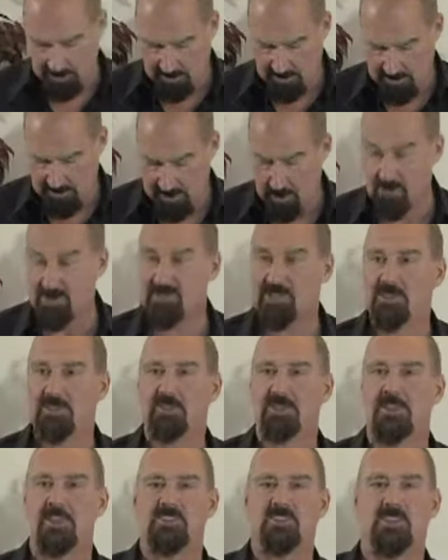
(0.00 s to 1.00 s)
there was
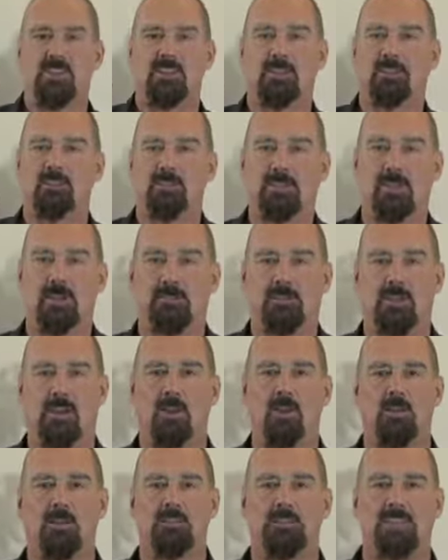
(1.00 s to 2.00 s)
certainly a single, you know, if the
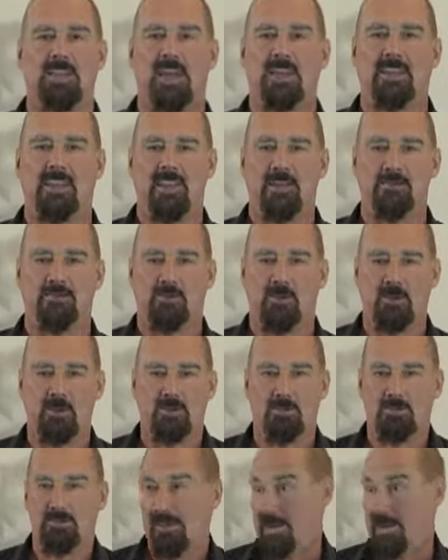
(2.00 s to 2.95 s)
gods had it in for you,